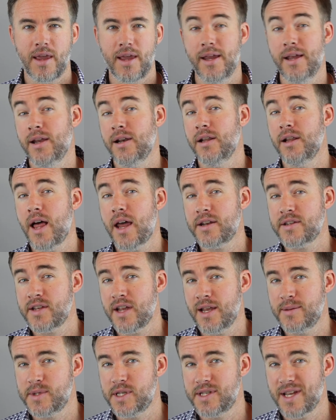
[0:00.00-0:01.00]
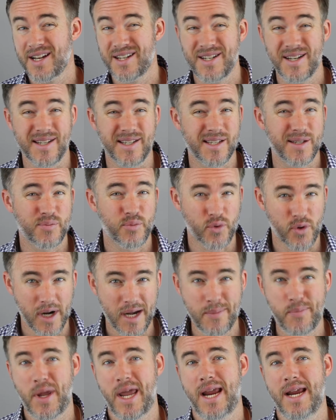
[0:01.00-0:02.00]
And a lot of times it's actually
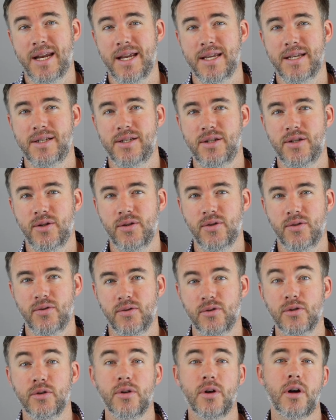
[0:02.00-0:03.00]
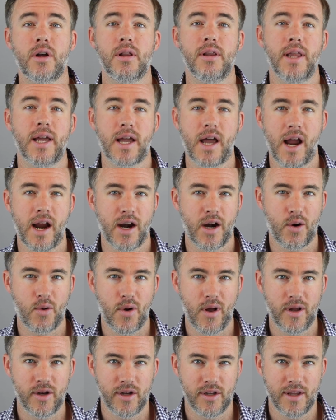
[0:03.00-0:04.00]
spray painted to look like higher
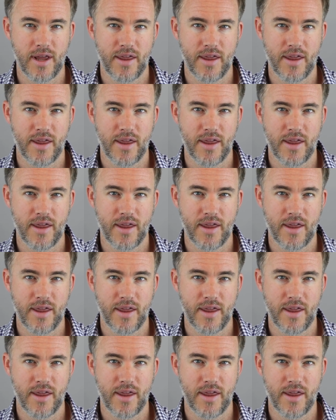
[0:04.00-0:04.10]
quality